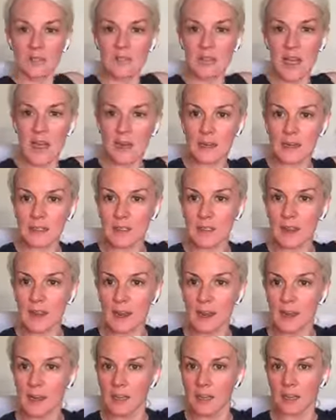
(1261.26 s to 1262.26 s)
starting
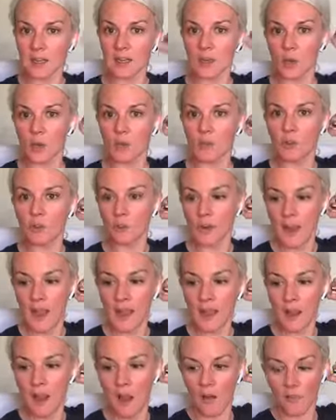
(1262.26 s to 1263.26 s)
today. So if you want to
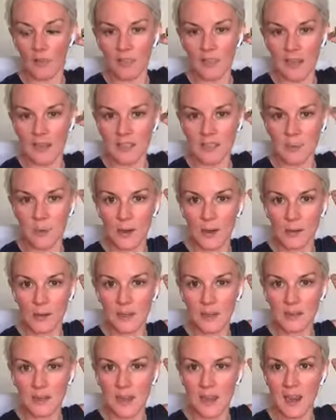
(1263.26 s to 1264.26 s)
hang out for the next
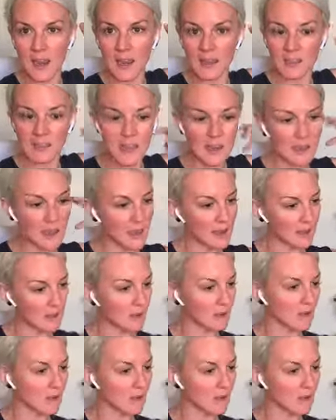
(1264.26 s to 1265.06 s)
21 days, getting the